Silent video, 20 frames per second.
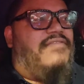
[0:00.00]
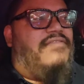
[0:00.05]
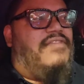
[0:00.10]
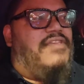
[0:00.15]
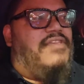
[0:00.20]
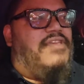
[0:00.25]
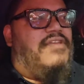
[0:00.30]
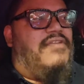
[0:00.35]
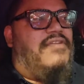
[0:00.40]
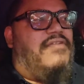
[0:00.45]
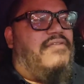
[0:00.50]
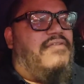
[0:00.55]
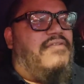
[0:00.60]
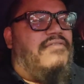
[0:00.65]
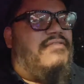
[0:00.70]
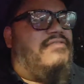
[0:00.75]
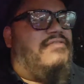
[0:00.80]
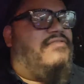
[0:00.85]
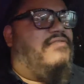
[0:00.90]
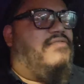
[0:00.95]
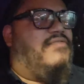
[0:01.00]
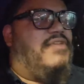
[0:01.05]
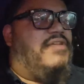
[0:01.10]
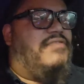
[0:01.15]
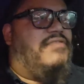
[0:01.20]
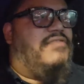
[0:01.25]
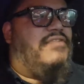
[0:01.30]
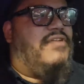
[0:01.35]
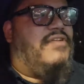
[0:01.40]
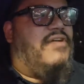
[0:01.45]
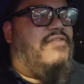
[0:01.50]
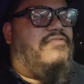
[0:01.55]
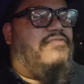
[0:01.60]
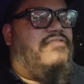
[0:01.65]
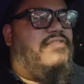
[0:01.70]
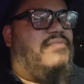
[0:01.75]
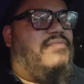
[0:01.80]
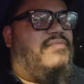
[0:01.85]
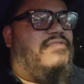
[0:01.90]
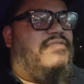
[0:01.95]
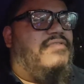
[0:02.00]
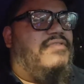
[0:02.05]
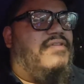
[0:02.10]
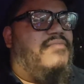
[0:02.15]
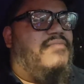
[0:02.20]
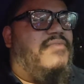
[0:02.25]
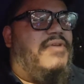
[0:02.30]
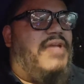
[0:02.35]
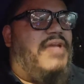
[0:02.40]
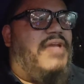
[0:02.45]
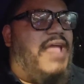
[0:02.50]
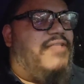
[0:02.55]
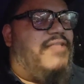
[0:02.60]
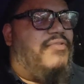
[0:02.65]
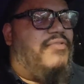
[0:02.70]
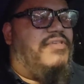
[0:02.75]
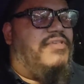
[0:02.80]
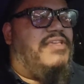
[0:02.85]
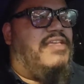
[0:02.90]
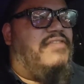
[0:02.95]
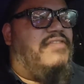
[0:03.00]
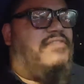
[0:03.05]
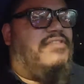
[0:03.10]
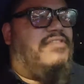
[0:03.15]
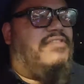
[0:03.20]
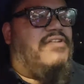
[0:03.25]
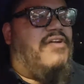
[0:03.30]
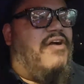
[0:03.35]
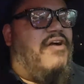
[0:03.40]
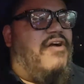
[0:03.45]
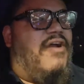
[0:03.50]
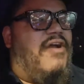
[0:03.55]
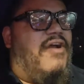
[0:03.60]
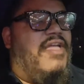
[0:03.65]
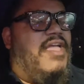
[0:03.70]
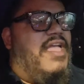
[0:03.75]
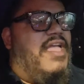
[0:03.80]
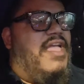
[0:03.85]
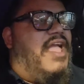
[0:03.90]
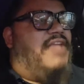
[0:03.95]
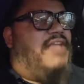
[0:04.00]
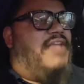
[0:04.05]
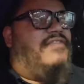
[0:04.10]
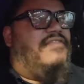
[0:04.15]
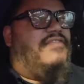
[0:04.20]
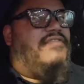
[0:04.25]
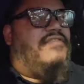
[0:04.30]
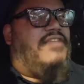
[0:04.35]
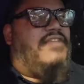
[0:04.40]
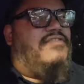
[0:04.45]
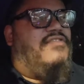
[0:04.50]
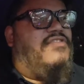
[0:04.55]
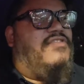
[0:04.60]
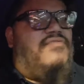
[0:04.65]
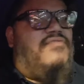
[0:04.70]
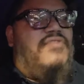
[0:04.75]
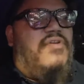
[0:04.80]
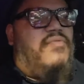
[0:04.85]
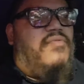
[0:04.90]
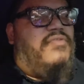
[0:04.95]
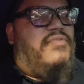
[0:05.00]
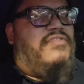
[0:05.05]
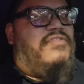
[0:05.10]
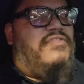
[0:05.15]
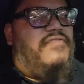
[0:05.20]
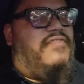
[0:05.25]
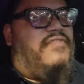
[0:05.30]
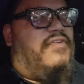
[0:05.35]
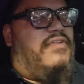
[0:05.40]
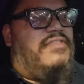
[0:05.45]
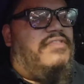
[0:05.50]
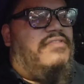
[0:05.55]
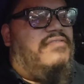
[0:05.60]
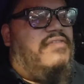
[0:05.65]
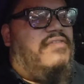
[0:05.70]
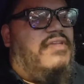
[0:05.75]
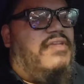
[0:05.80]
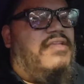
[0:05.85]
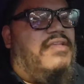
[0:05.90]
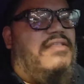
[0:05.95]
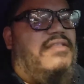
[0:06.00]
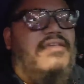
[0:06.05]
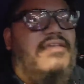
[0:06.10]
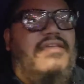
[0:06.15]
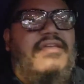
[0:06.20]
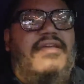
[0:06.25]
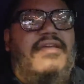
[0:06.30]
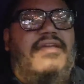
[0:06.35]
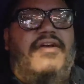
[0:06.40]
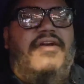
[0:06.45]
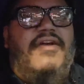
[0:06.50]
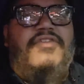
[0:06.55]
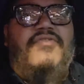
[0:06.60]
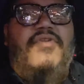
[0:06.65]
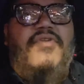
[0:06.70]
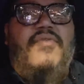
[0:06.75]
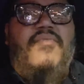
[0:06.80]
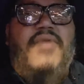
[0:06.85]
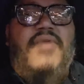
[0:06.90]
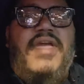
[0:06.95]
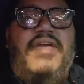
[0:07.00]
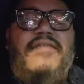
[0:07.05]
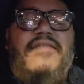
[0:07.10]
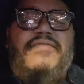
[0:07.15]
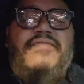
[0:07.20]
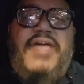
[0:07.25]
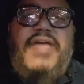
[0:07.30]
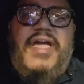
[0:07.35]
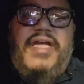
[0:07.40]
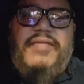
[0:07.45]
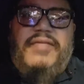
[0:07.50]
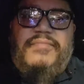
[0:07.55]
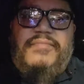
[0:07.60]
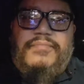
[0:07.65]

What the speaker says: year or the 2 years ago. We had all the kids in the car, and she's like, "Do you know what your father did? Are you aware of that?"